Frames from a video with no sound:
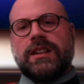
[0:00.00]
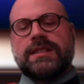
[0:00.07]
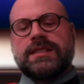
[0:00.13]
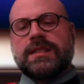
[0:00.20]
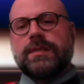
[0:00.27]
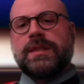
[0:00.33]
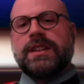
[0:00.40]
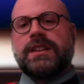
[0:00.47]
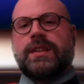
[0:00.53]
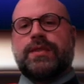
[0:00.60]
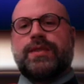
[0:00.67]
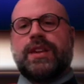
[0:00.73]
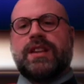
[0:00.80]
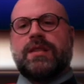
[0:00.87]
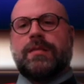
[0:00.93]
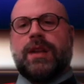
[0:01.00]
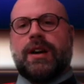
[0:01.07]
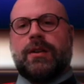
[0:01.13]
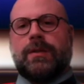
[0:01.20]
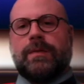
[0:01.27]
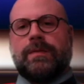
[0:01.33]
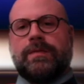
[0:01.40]
something to think
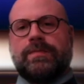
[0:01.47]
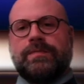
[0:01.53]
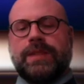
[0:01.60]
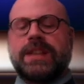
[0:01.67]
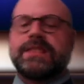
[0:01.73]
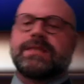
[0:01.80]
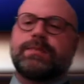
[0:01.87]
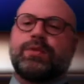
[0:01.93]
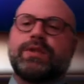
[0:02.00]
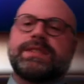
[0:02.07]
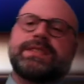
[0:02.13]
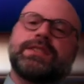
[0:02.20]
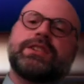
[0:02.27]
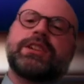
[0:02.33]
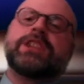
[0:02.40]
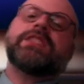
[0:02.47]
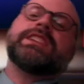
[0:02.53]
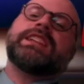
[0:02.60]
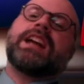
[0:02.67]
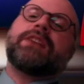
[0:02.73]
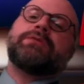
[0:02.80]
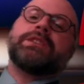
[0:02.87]
about, because the boy's clearly
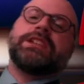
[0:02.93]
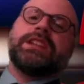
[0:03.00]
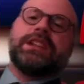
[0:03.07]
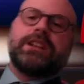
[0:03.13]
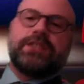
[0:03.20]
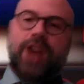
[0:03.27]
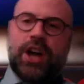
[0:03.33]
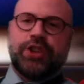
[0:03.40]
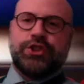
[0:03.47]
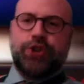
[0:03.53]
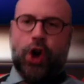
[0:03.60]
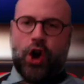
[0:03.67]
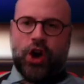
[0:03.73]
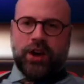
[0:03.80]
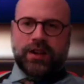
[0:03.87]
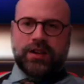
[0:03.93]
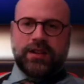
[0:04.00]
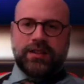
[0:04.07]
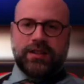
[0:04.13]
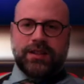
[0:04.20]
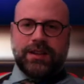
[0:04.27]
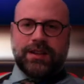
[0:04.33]
not really a dog,
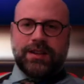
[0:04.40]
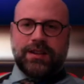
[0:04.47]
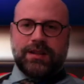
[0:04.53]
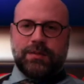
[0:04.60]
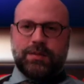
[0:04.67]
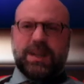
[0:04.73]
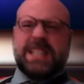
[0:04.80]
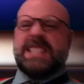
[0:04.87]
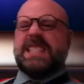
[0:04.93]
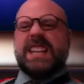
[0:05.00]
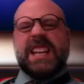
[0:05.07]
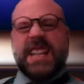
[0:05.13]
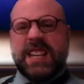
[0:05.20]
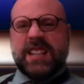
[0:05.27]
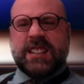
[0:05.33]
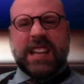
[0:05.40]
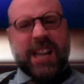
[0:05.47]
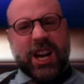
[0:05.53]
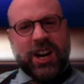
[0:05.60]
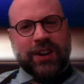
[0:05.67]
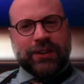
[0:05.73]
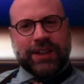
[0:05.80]
but he's eating like a
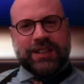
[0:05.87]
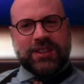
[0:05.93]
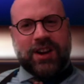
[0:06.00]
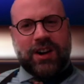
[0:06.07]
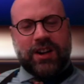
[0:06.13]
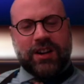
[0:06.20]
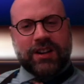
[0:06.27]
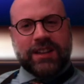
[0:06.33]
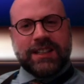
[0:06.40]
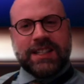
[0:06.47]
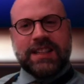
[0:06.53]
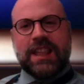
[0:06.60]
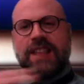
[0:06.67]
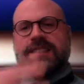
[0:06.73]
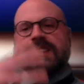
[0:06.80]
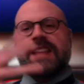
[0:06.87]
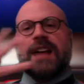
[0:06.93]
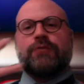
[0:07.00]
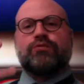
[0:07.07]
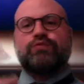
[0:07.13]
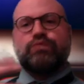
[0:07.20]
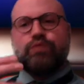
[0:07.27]
hungry dog. And it's
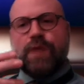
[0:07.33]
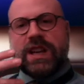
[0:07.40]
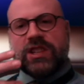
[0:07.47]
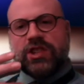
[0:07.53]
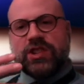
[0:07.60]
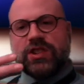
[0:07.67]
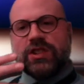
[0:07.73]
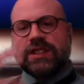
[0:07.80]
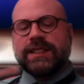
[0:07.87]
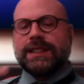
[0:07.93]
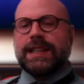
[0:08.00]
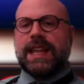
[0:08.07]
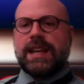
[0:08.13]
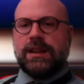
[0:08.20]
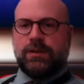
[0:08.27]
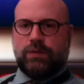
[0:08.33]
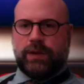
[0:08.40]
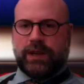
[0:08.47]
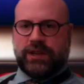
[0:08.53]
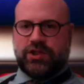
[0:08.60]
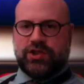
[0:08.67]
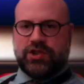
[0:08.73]
that rich
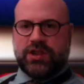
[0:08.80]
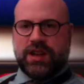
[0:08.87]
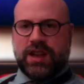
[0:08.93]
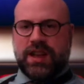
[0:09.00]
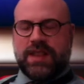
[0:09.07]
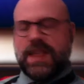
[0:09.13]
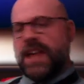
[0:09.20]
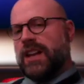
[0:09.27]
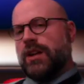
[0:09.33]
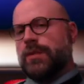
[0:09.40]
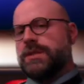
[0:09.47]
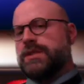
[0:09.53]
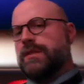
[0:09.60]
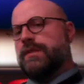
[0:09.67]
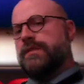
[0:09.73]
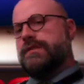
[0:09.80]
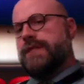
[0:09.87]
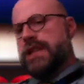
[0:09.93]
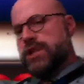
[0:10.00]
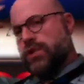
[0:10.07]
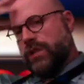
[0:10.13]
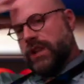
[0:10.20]
language that helps you
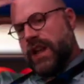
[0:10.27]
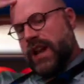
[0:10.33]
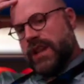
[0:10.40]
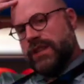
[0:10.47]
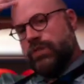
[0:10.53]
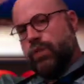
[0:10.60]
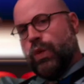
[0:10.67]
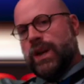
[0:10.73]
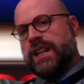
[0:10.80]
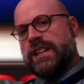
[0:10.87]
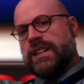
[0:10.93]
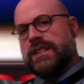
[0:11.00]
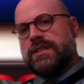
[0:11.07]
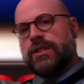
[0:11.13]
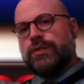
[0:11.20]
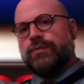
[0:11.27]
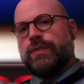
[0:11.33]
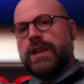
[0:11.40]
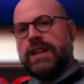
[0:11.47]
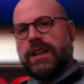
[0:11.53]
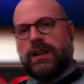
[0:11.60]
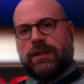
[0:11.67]
visualize what it is you're
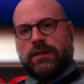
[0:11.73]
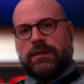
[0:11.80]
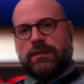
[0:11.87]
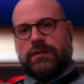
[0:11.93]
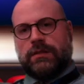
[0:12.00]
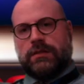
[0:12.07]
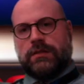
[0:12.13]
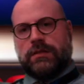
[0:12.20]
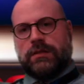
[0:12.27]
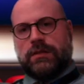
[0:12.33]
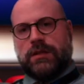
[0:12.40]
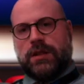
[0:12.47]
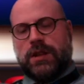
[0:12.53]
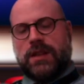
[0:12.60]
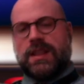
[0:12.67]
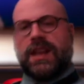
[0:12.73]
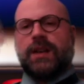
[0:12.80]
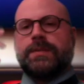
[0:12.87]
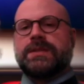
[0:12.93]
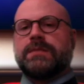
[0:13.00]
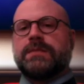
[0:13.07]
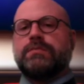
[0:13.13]
reading, that
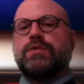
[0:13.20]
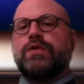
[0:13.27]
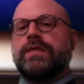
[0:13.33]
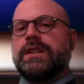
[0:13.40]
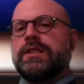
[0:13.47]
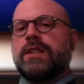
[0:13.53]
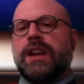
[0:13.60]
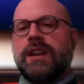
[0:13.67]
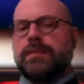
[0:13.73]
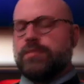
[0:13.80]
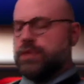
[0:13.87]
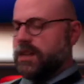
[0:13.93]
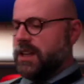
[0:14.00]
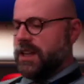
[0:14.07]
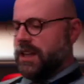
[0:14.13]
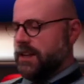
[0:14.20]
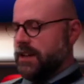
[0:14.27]
helps the movie in your head play.